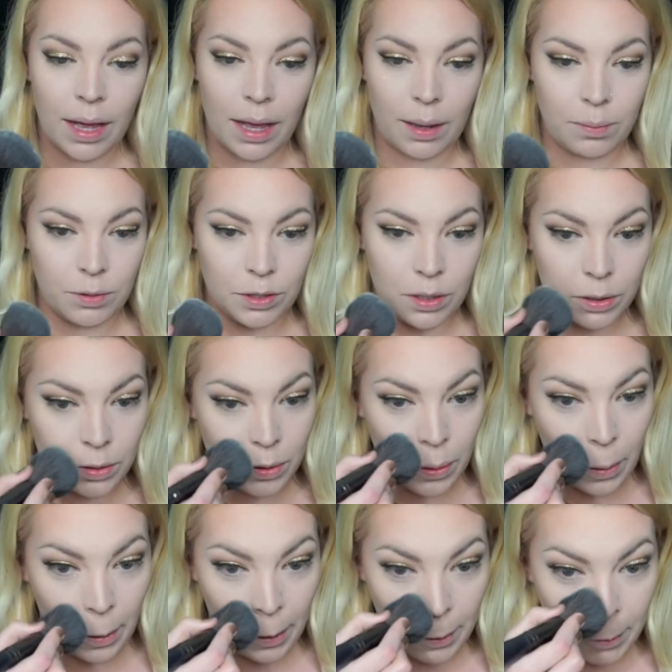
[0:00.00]
I'm just
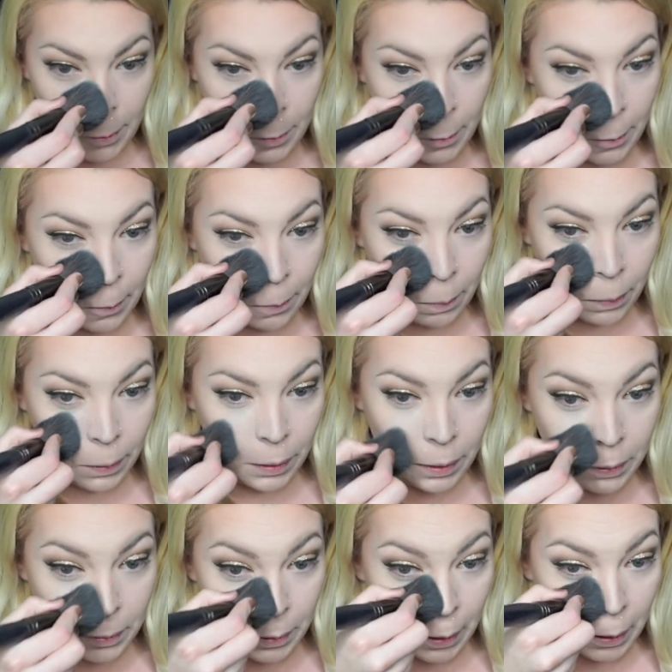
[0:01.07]
going to
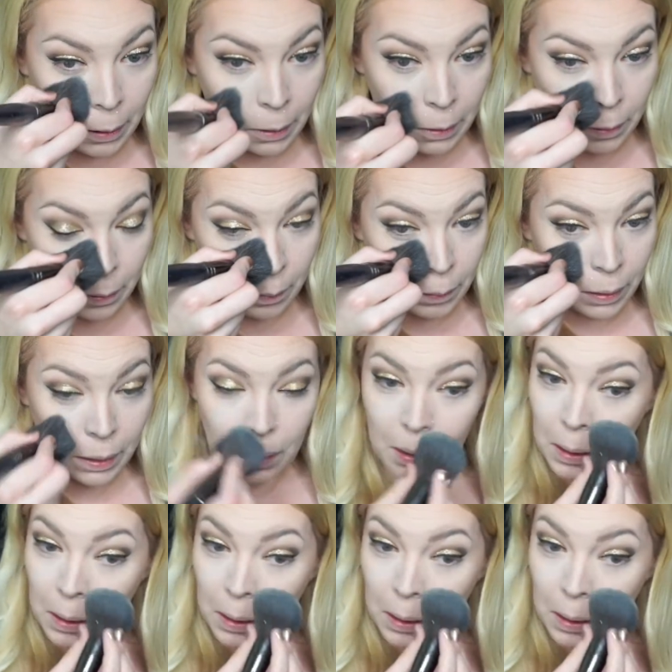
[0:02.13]
place that under my